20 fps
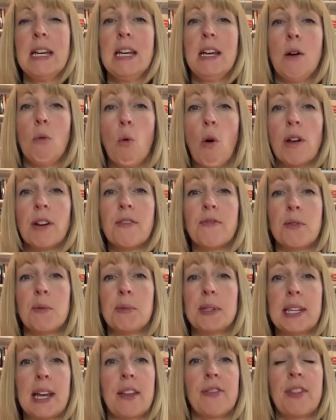One of them
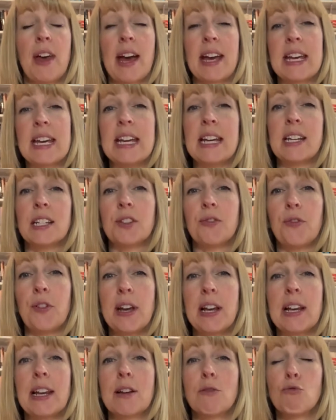said that he is
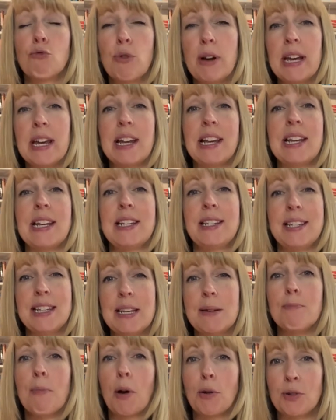feeling really
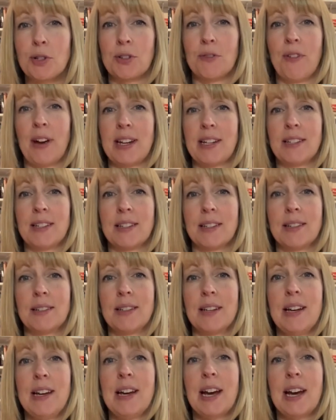demotivated,